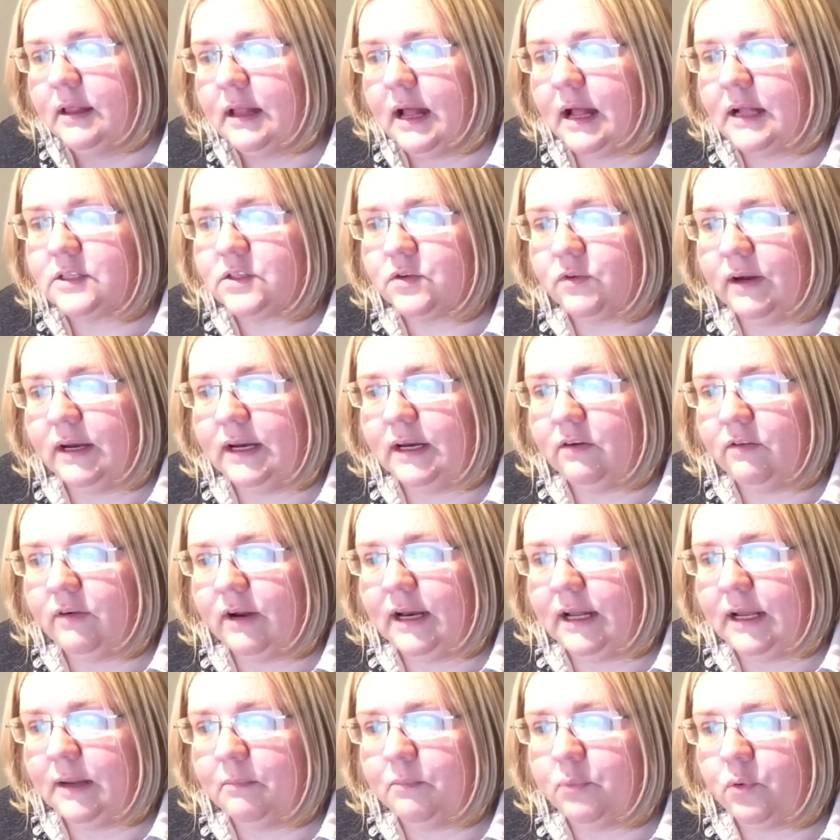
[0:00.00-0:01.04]
That's really,
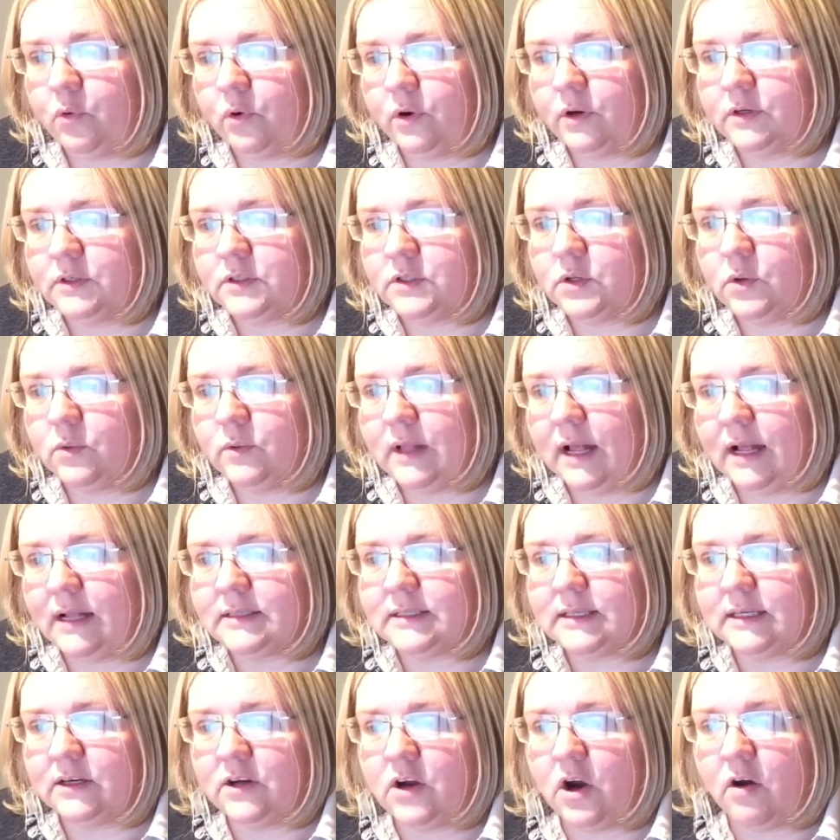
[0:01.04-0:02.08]
really important. So
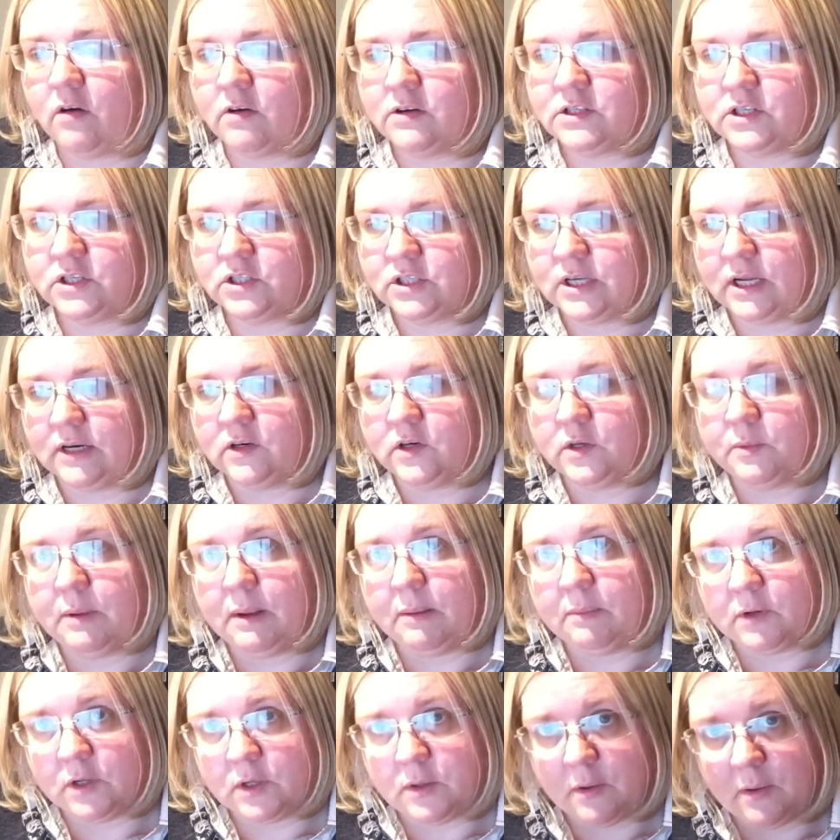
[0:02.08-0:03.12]
that's encouraging children to be
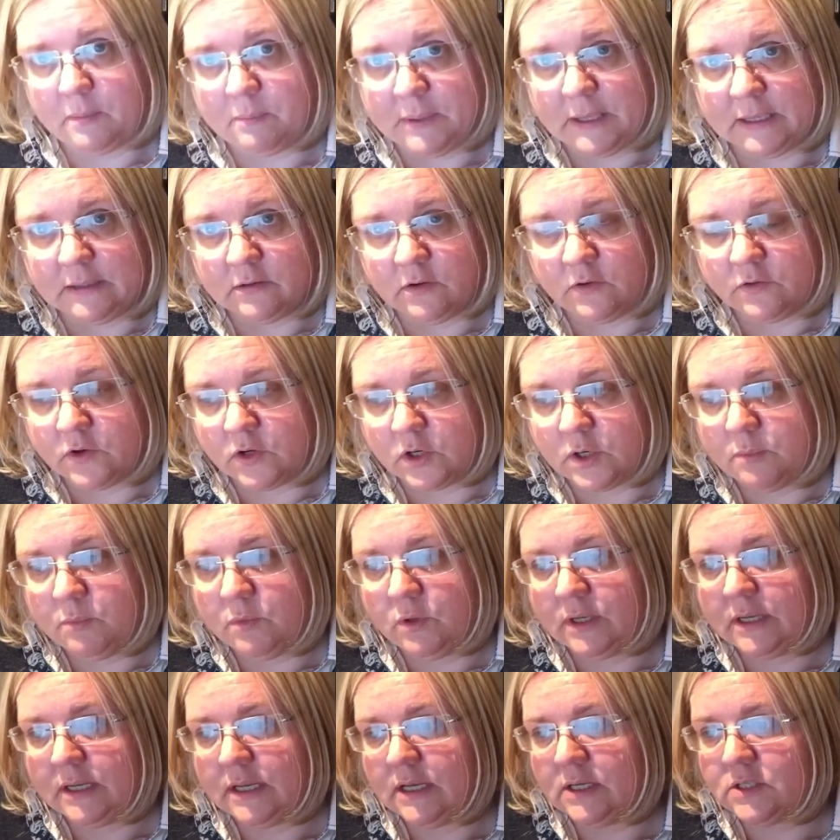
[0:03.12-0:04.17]
able to build on their
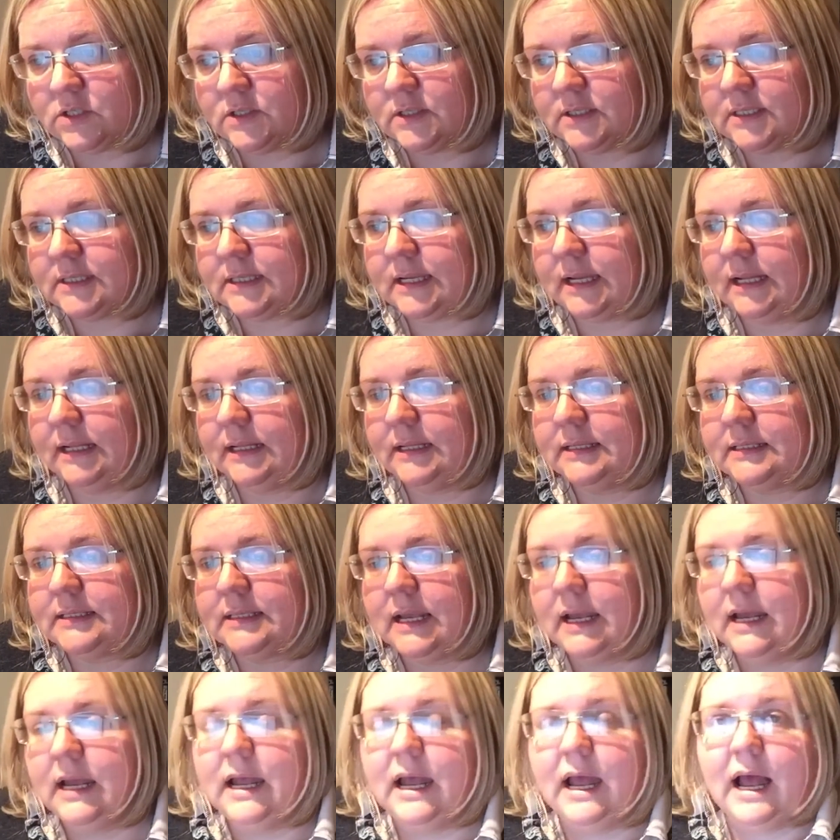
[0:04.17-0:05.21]
communication skills,
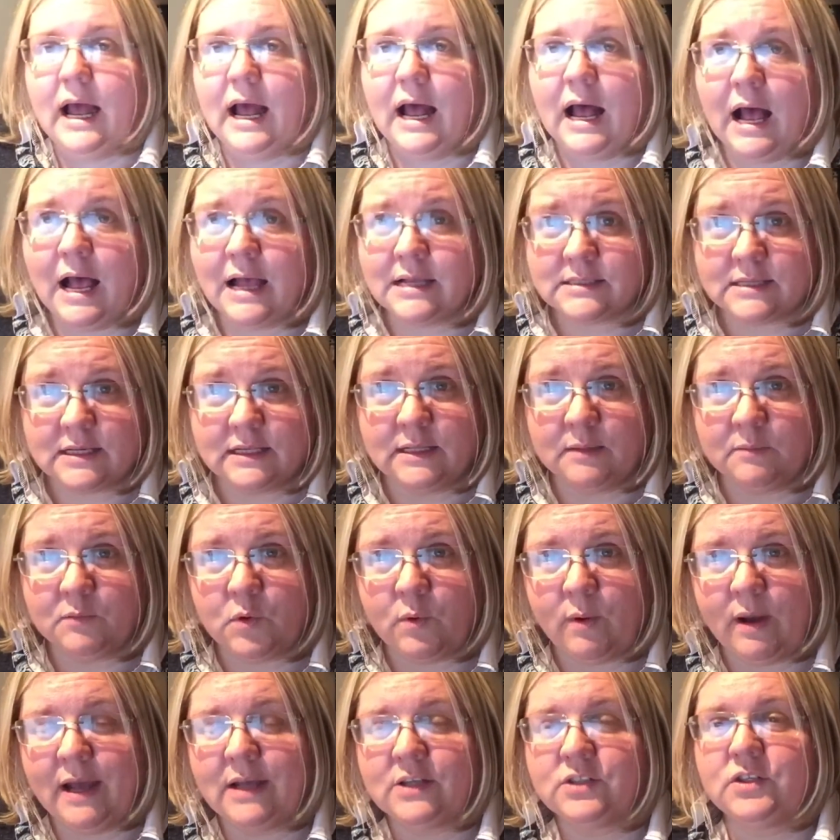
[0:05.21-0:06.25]
asking them
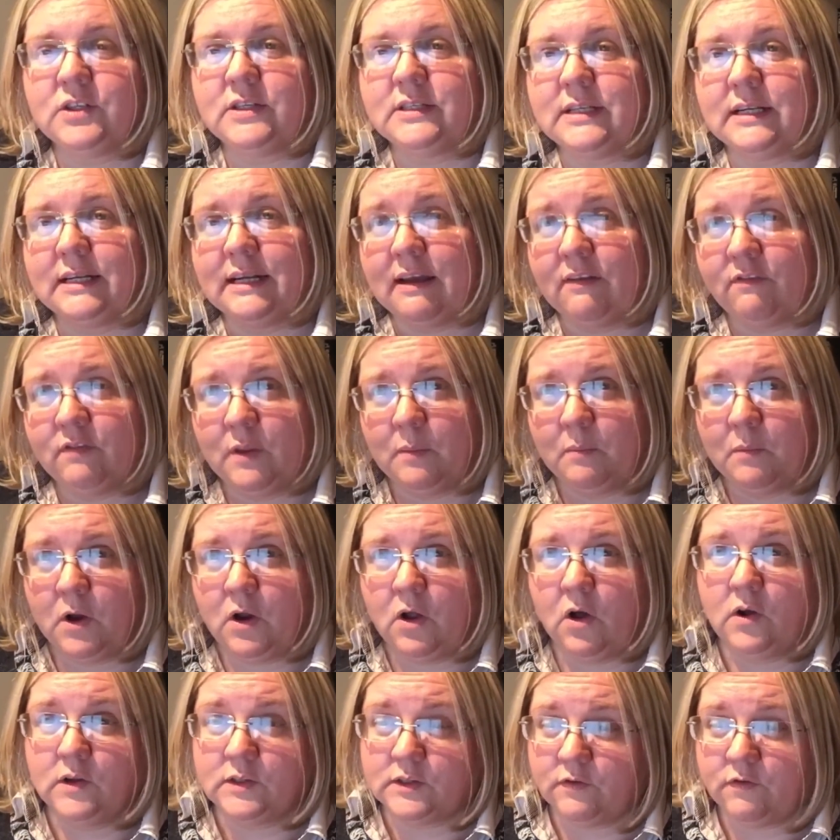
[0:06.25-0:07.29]
questions and giving them
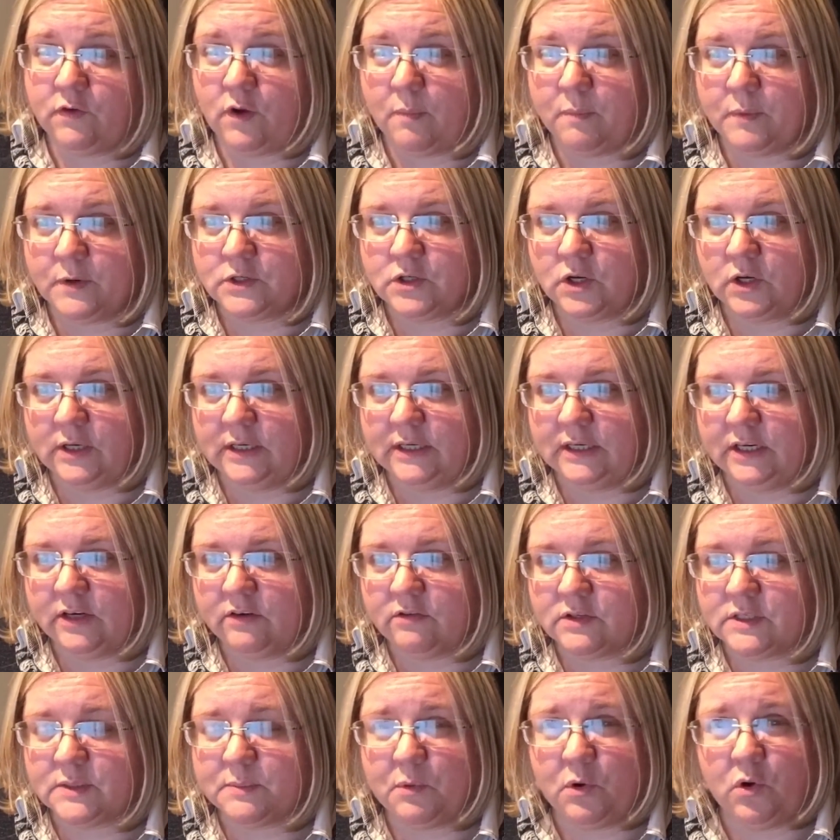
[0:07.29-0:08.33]
lots of opportunity to
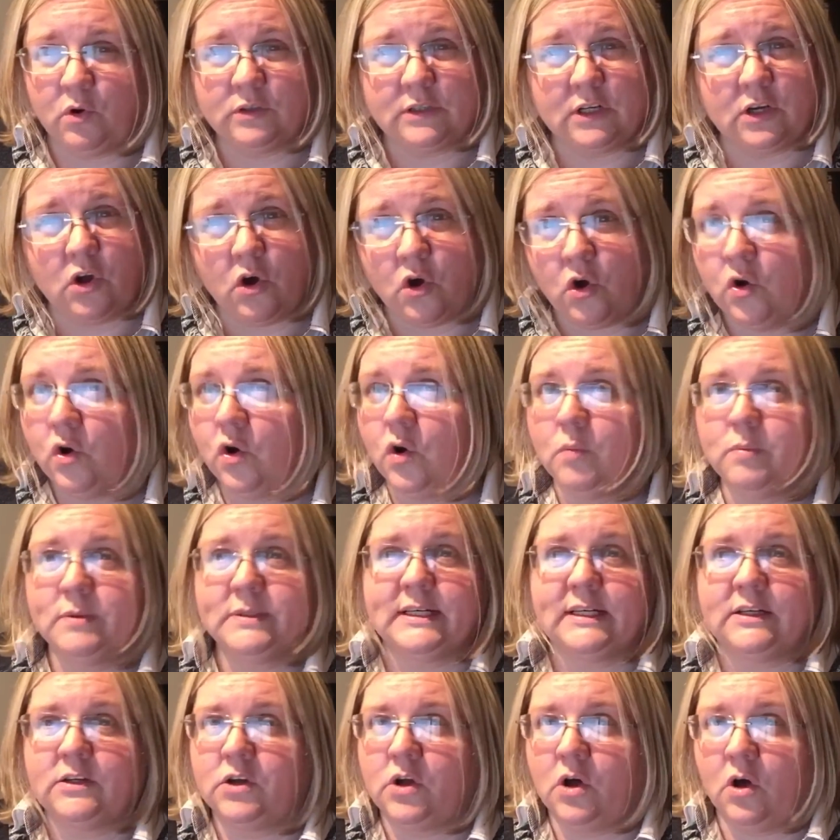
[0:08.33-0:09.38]
respond, and
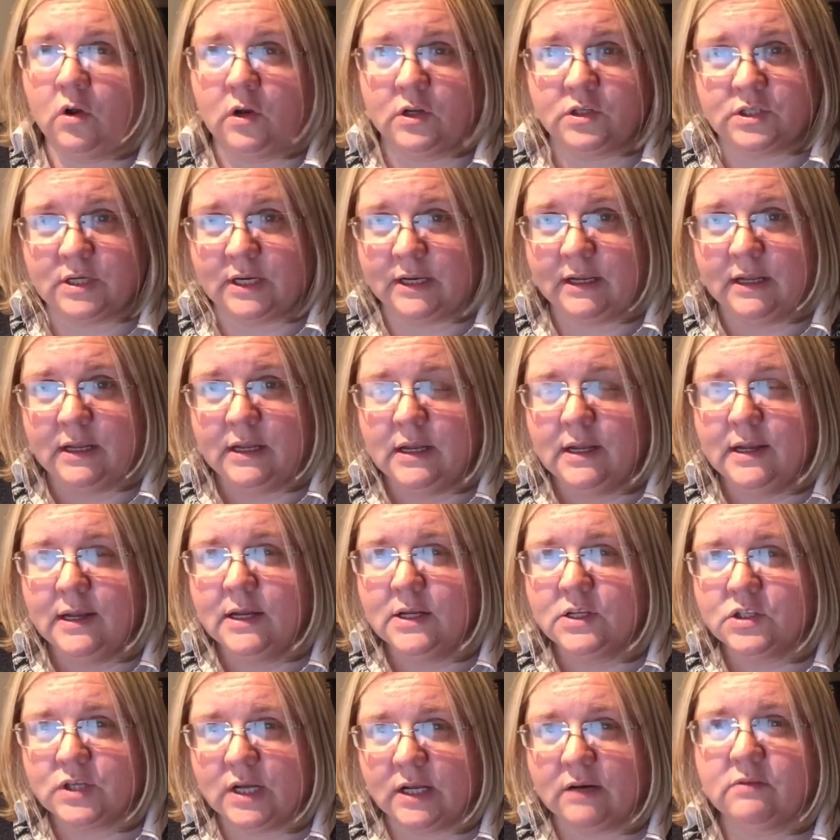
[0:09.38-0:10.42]
always acknowledging
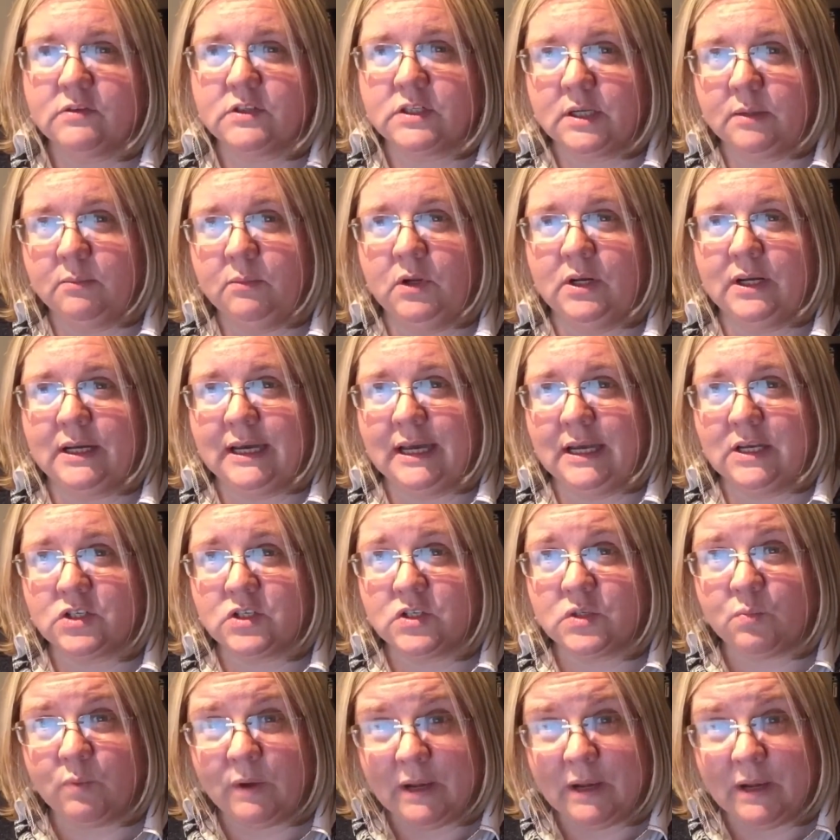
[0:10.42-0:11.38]
children's communications.